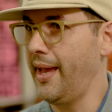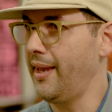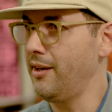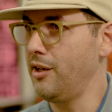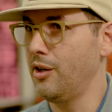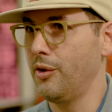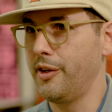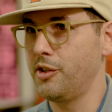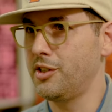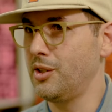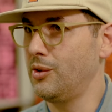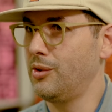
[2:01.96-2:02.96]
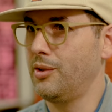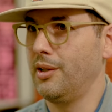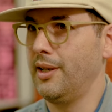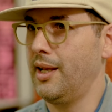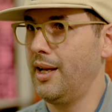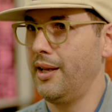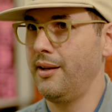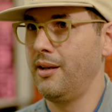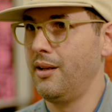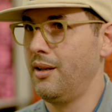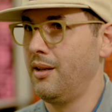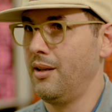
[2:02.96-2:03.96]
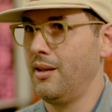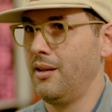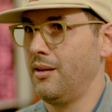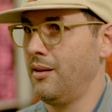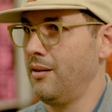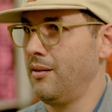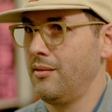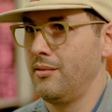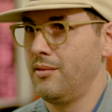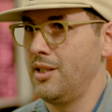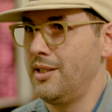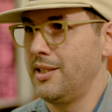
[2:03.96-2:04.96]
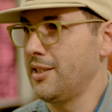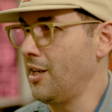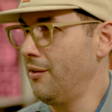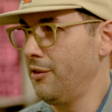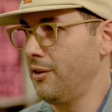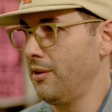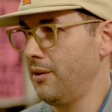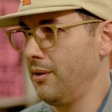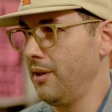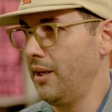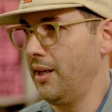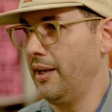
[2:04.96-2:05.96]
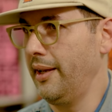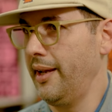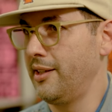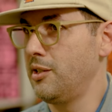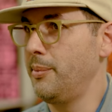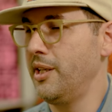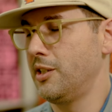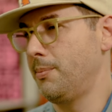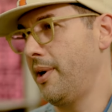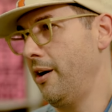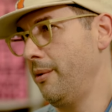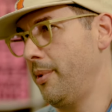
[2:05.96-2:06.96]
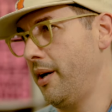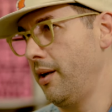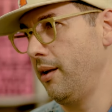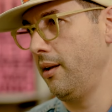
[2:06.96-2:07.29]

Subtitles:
and you know, there's still a lot to discover in LA and to be inspired by.